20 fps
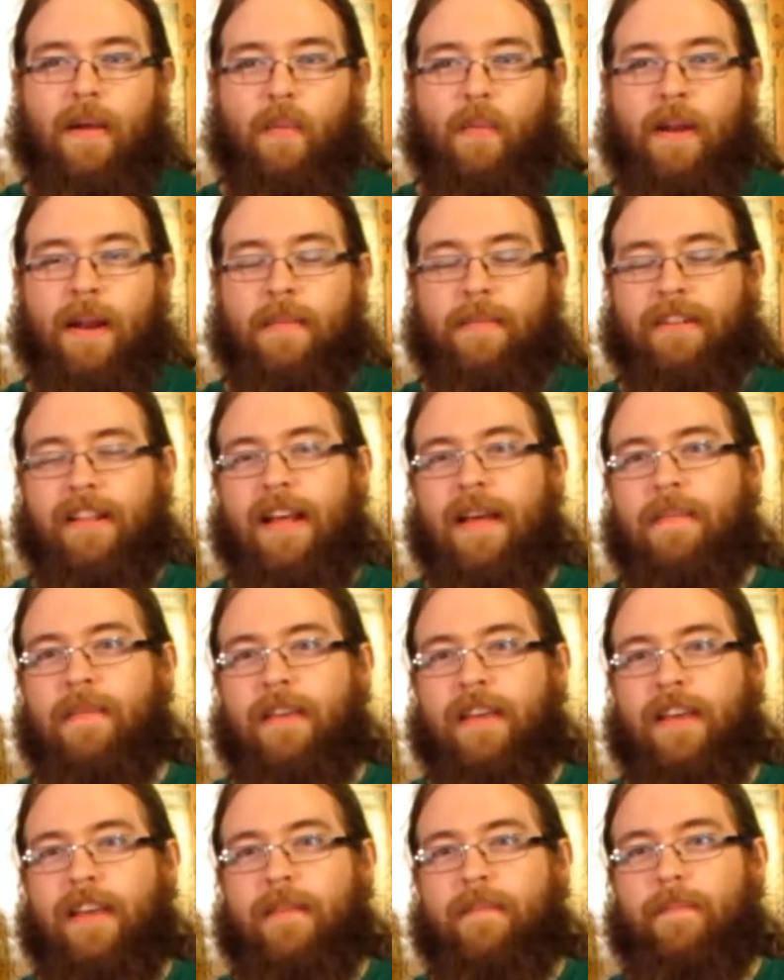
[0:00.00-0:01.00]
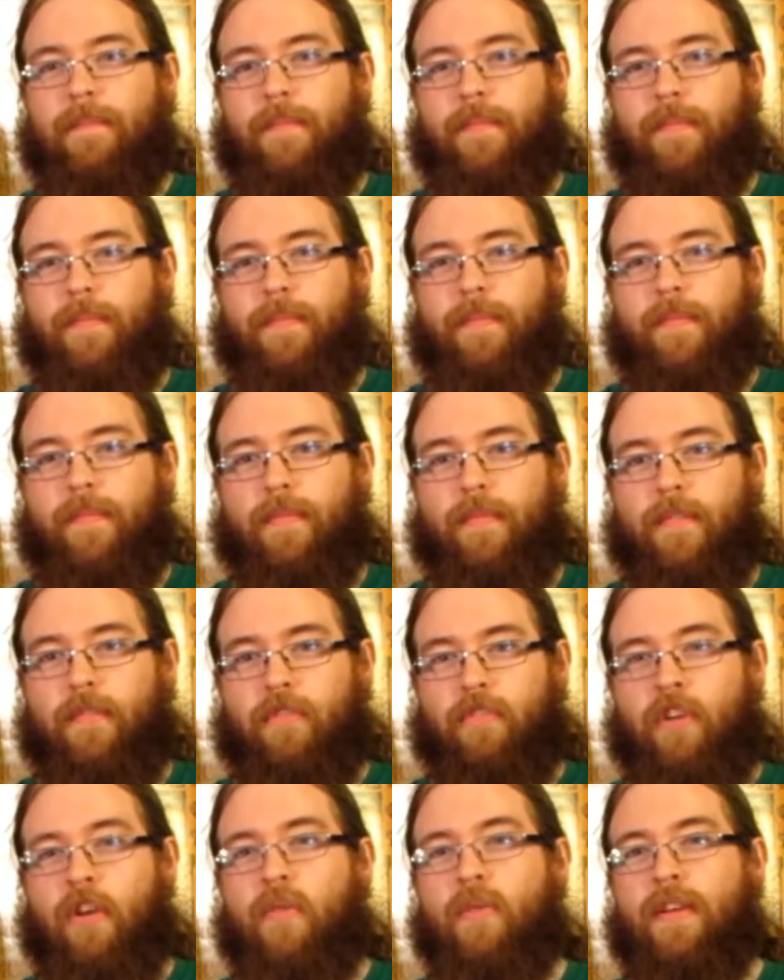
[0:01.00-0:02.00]
when I'm climbing it,
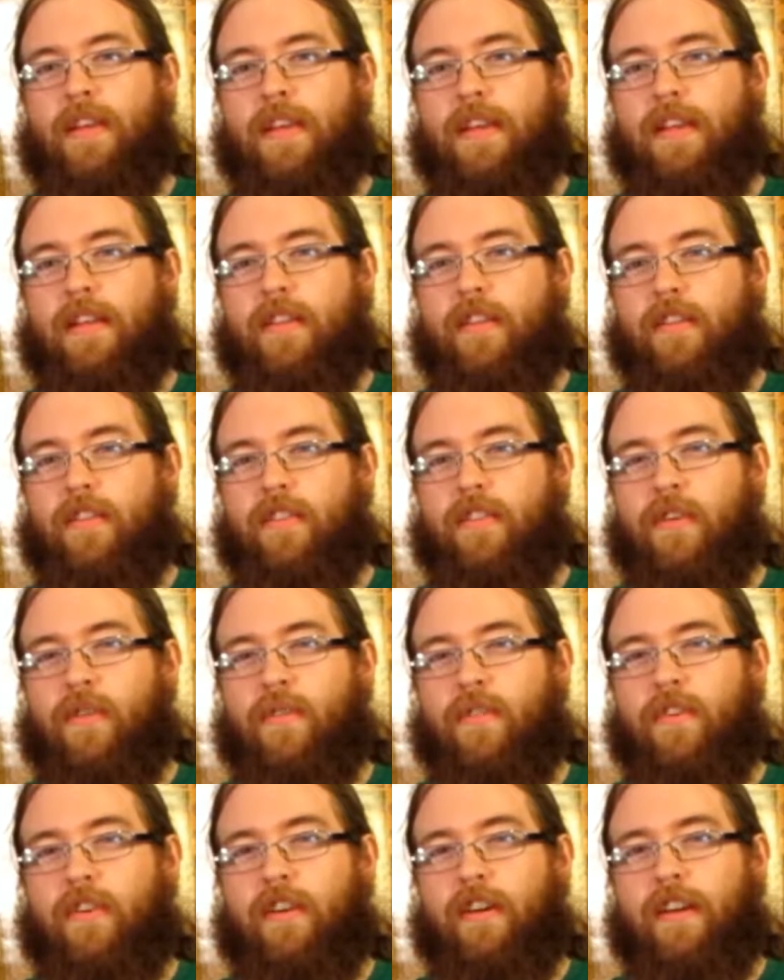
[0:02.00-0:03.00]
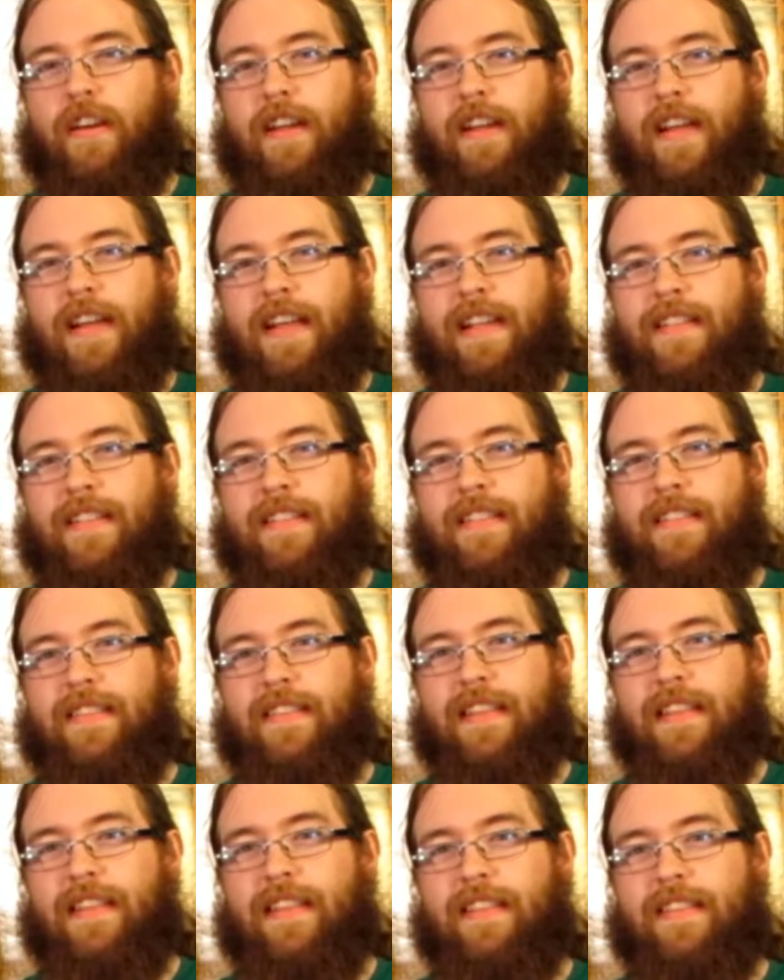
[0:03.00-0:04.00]
Joey looks over and
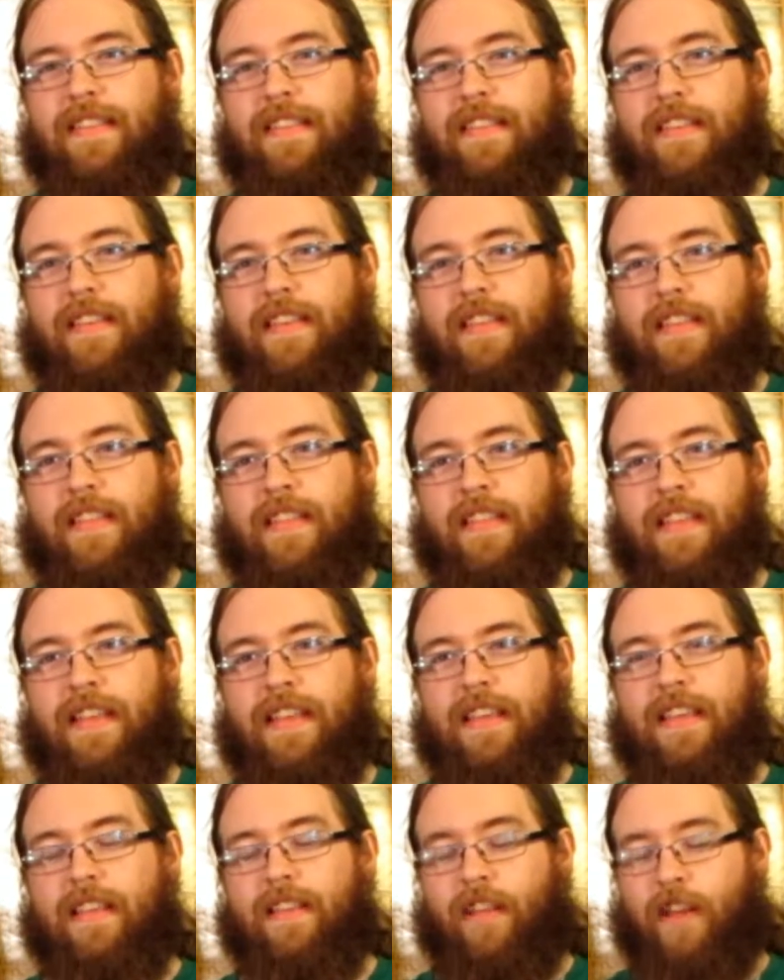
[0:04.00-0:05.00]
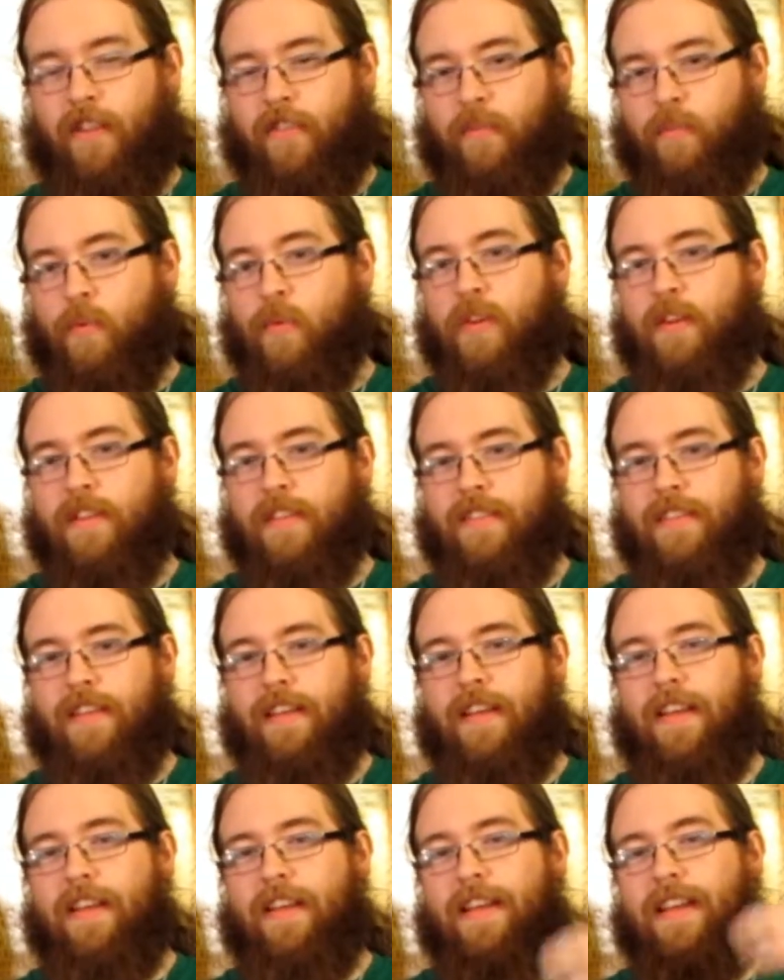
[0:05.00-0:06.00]
sees the Lost Woods,
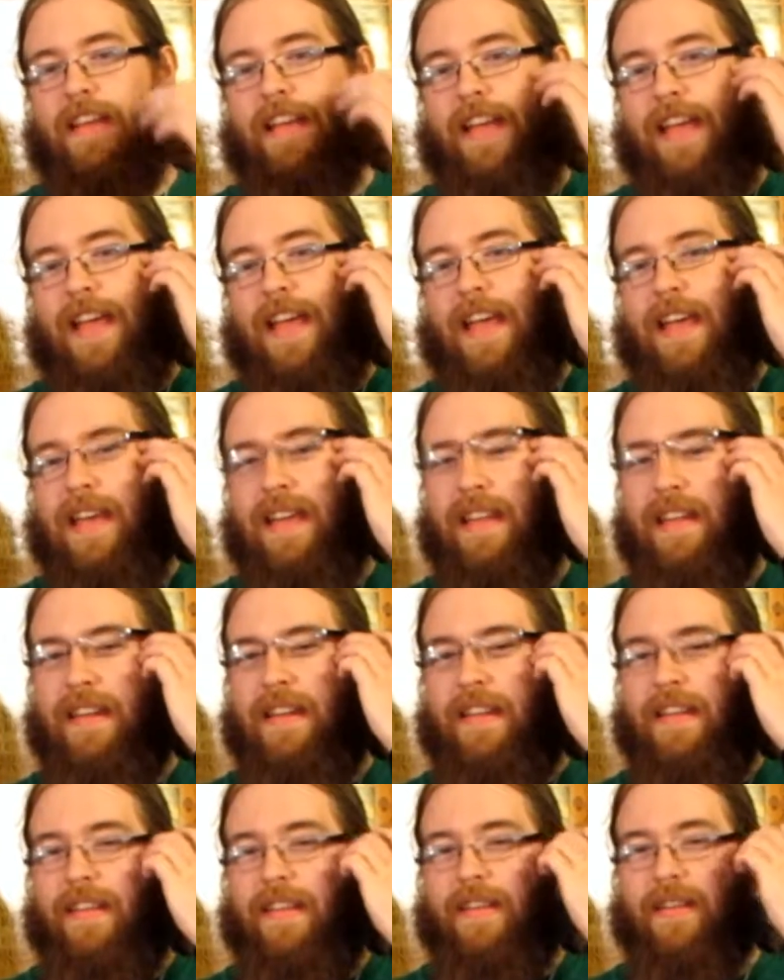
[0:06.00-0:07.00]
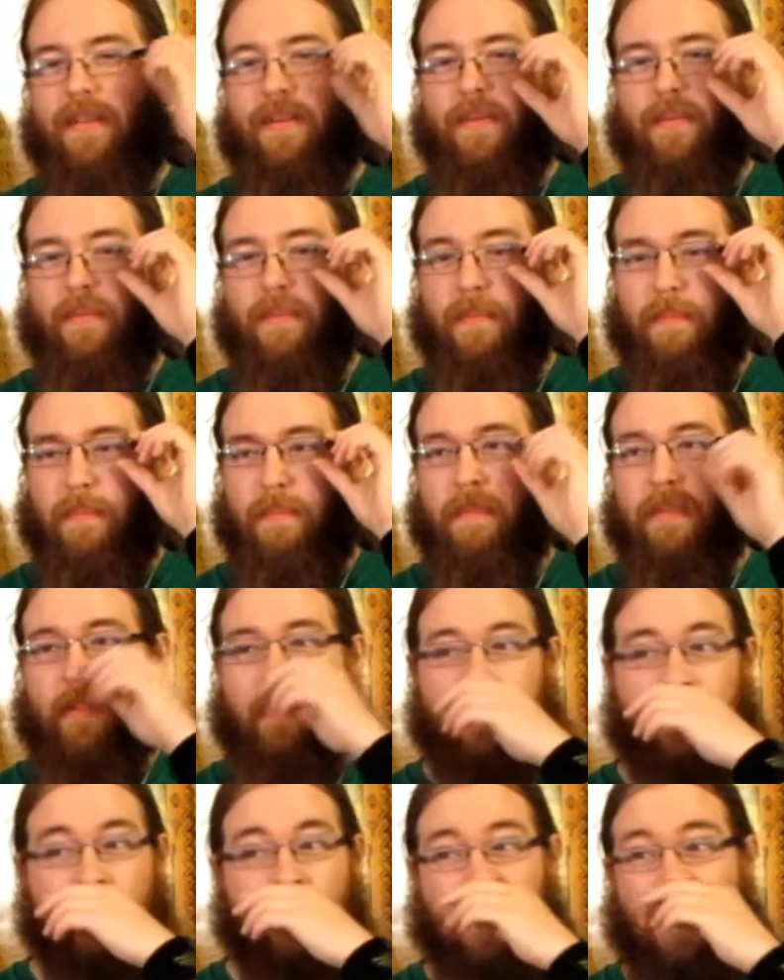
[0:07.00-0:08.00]
and
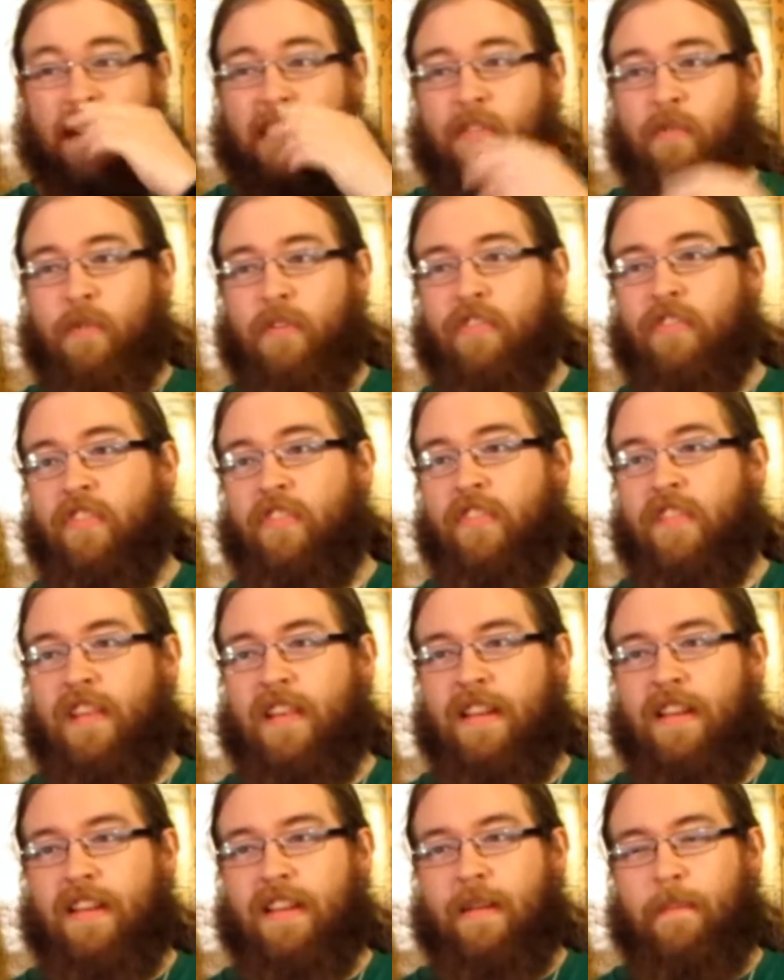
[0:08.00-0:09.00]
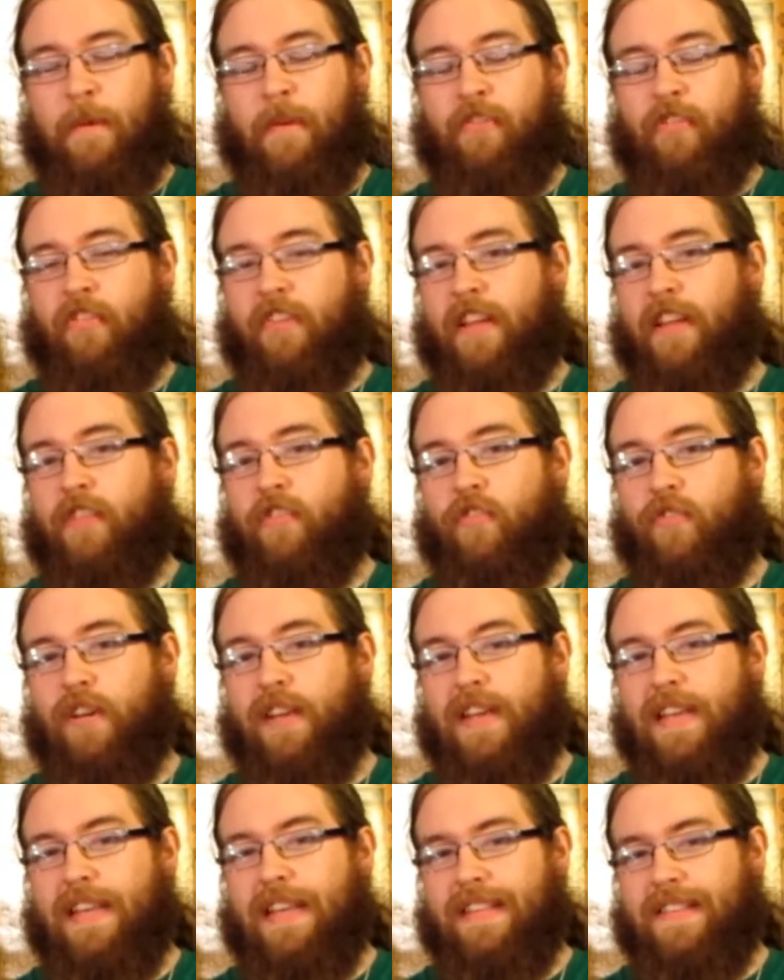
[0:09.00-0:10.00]
to us, we just seen a bunch of dead
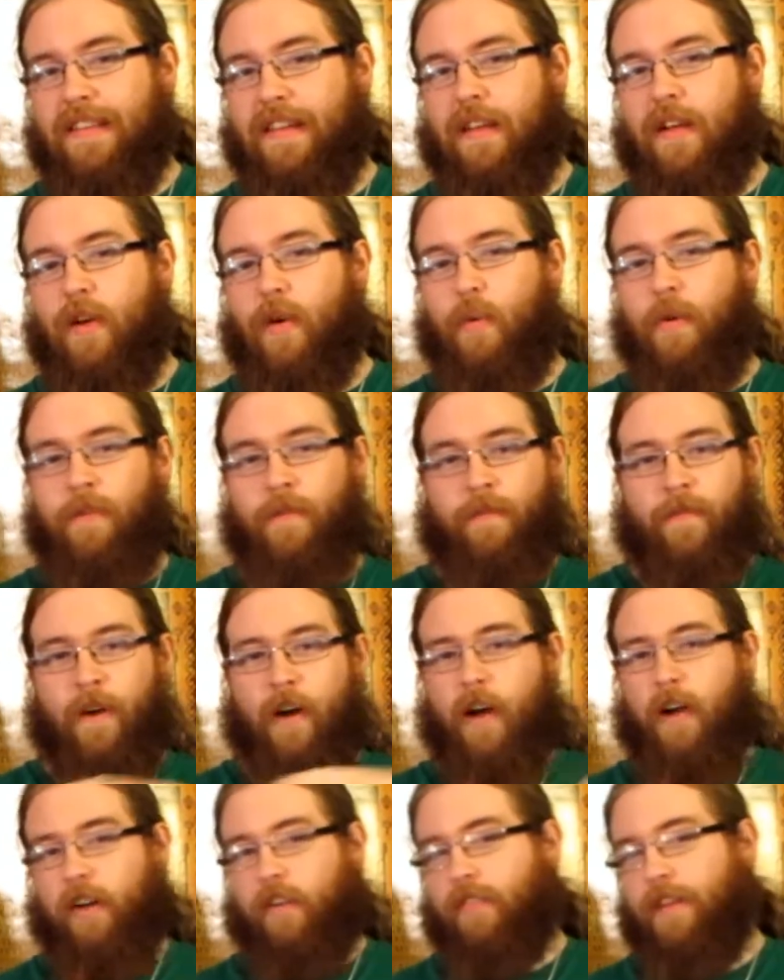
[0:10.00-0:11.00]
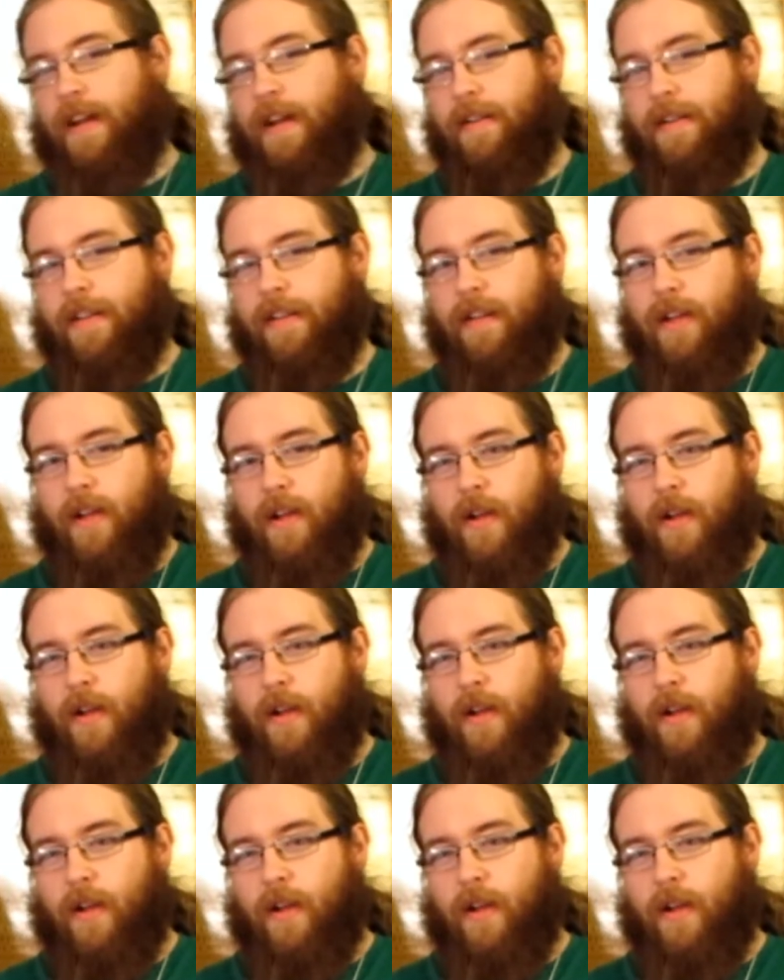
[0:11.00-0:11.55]
trees with fog around it.